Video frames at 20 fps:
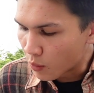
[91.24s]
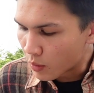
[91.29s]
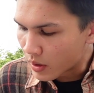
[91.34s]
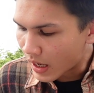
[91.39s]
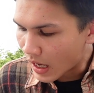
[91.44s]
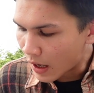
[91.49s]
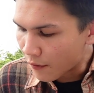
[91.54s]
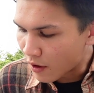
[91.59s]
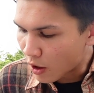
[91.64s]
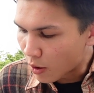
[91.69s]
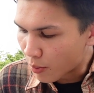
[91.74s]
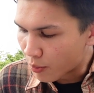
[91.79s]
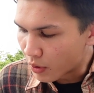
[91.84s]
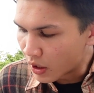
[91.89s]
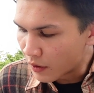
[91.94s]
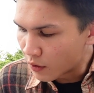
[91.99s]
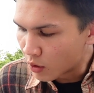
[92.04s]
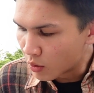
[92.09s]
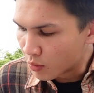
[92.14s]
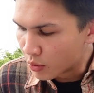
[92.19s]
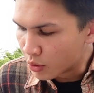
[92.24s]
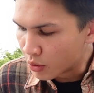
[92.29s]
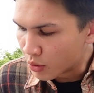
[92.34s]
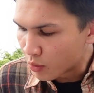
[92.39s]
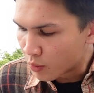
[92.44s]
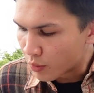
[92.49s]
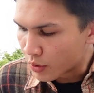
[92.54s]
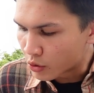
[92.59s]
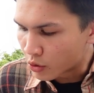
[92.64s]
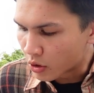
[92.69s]
we have our preview route,
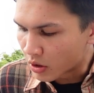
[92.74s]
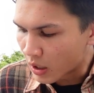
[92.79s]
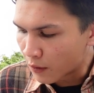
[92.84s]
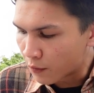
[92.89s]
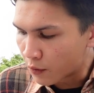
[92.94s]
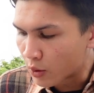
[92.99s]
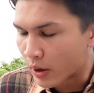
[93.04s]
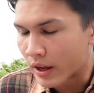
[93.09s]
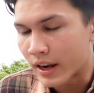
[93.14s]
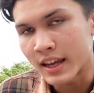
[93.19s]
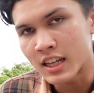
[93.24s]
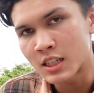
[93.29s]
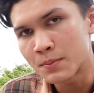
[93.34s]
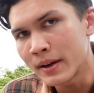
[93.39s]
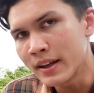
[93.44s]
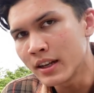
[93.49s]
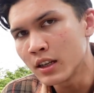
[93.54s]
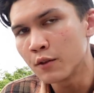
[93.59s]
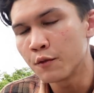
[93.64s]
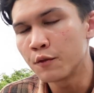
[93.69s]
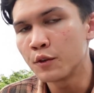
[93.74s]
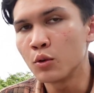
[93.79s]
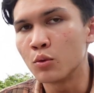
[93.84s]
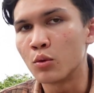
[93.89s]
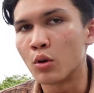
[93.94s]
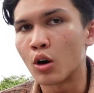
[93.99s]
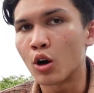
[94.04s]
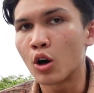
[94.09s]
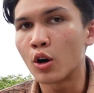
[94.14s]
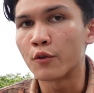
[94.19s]
which will give you an expanded view
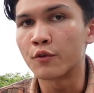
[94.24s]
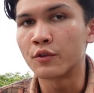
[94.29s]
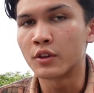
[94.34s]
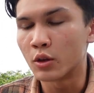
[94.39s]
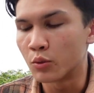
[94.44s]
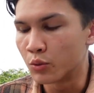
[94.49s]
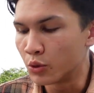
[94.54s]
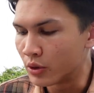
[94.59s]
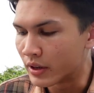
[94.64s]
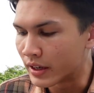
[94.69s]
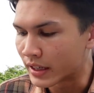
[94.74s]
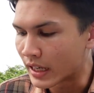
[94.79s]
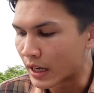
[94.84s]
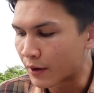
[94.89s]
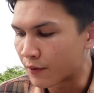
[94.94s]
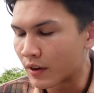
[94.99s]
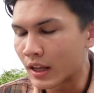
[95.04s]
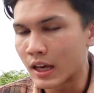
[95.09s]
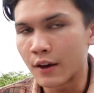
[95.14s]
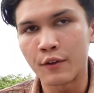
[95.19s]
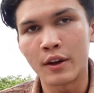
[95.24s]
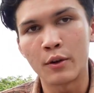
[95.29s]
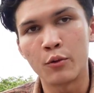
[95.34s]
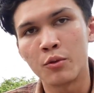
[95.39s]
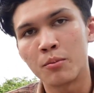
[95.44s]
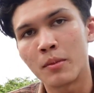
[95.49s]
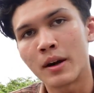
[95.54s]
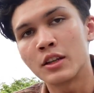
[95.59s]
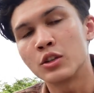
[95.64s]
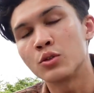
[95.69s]
of the route that you have left and
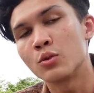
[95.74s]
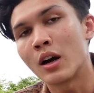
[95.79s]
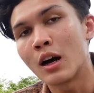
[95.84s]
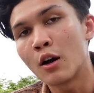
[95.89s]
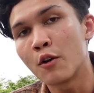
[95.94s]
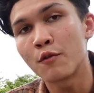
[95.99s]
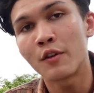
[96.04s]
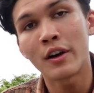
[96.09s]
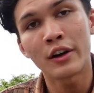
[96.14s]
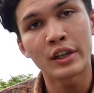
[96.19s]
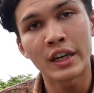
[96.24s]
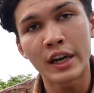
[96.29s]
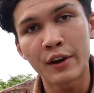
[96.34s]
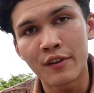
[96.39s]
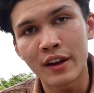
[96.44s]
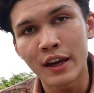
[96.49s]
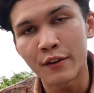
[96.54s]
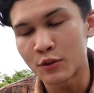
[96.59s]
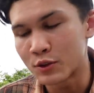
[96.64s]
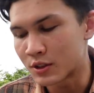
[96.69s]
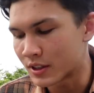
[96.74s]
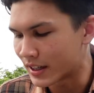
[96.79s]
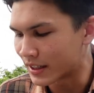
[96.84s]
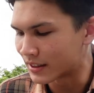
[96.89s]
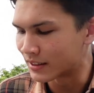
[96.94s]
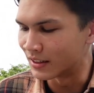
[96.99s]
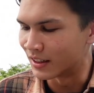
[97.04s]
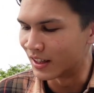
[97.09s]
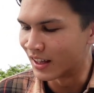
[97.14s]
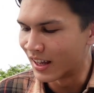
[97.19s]
remind you how far you have left to
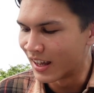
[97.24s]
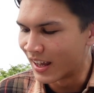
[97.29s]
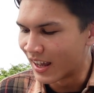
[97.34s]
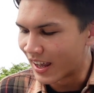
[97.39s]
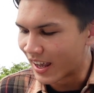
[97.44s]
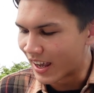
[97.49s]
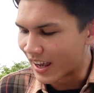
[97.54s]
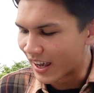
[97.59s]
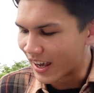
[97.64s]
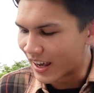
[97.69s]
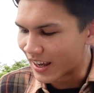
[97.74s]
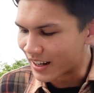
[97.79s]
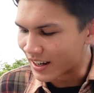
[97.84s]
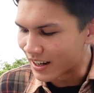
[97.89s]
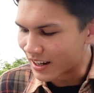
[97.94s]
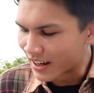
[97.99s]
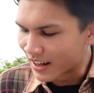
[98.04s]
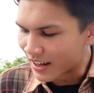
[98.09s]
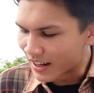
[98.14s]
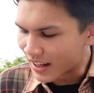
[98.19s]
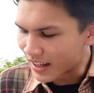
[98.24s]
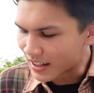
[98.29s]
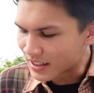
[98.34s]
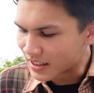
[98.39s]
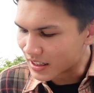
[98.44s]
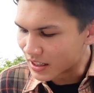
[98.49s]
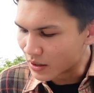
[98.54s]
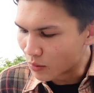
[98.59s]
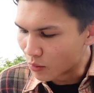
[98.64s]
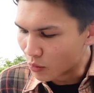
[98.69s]
cycle. And
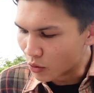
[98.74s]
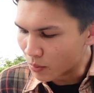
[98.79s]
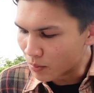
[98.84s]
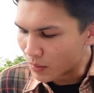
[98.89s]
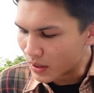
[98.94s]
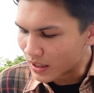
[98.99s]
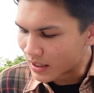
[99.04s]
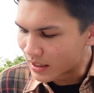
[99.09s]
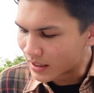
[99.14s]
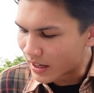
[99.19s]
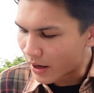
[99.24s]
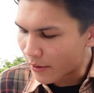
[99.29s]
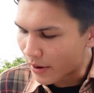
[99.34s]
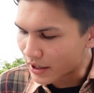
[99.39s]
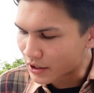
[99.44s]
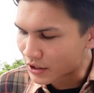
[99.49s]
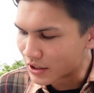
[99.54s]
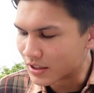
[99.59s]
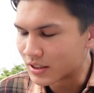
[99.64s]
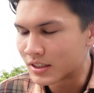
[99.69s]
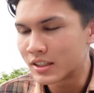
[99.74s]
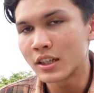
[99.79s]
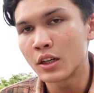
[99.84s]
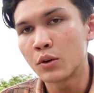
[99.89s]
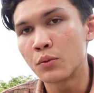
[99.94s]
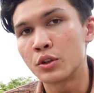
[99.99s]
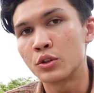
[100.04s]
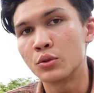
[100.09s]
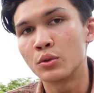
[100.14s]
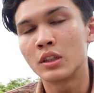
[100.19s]
nextly would be the directions here,
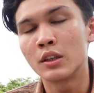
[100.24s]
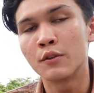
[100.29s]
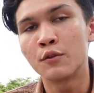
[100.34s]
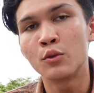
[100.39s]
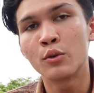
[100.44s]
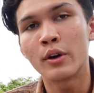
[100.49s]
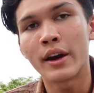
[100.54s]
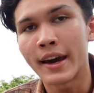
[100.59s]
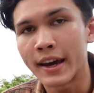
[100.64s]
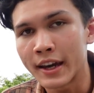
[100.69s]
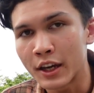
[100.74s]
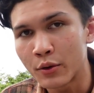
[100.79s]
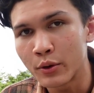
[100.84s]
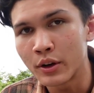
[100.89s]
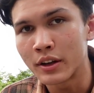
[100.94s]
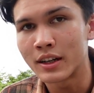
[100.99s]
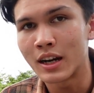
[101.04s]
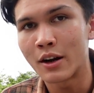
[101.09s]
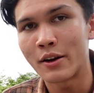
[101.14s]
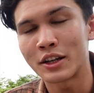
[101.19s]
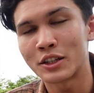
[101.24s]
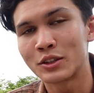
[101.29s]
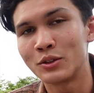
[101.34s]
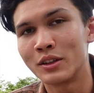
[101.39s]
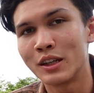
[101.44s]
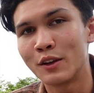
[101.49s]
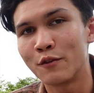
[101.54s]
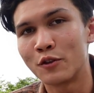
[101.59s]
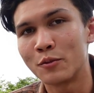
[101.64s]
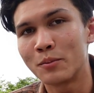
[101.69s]
which will give you accurate
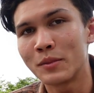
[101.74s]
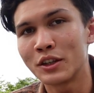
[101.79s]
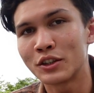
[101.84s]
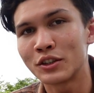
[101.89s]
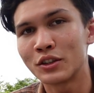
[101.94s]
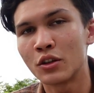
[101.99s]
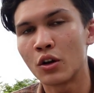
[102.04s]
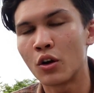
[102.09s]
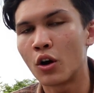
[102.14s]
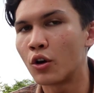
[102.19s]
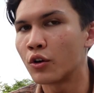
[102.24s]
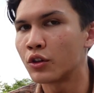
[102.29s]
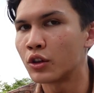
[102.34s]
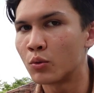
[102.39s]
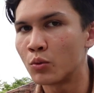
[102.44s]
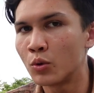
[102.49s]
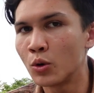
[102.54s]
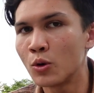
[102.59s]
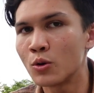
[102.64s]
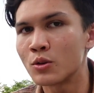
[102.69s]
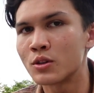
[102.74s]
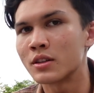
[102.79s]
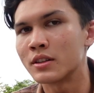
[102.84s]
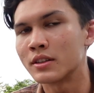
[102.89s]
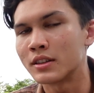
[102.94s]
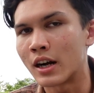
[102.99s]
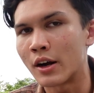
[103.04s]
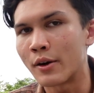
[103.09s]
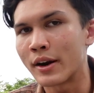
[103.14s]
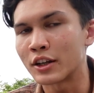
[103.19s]
directional information on the roads,
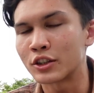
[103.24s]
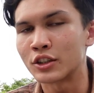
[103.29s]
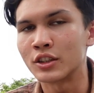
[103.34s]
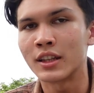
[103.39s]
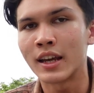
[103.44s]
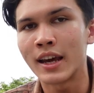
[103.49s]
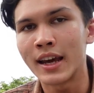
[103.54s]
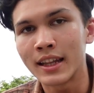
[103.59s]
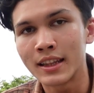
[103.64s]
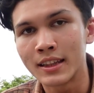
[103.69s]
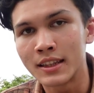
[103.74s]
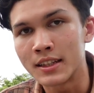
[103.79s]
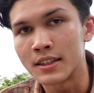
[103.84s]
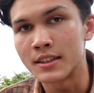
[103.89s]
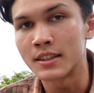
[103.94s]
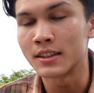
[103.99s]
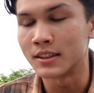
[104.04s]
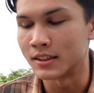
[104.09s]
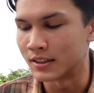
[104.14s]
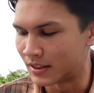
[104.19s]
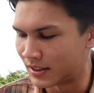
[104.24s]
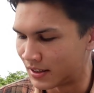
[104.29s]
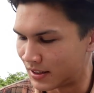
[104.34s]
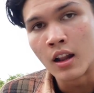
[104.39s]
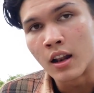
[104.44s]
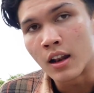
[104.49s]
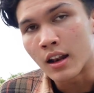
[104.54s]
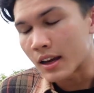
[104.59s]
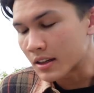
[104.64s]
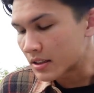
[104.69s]
direction and distance.
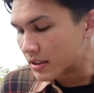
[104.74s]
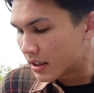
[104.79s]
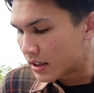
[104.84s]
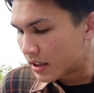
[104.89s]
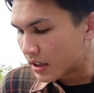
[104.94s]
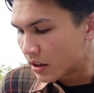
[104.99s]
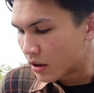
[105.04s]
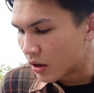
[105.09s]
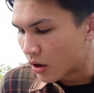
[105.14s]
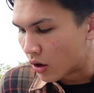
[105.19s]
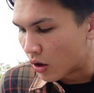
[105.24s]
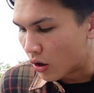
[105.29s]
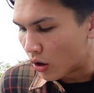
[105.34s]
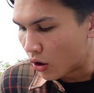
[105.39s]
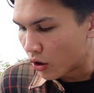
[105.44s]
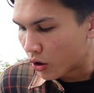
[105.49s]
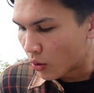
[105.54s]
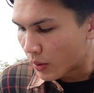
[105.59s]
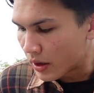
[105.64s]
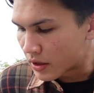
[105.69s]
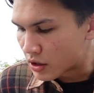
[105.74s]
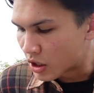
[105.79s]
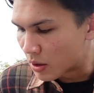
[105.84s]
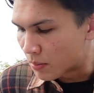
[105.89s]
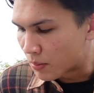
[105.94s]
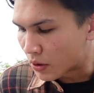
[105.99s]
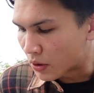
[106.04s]
Lastly here, all the way to the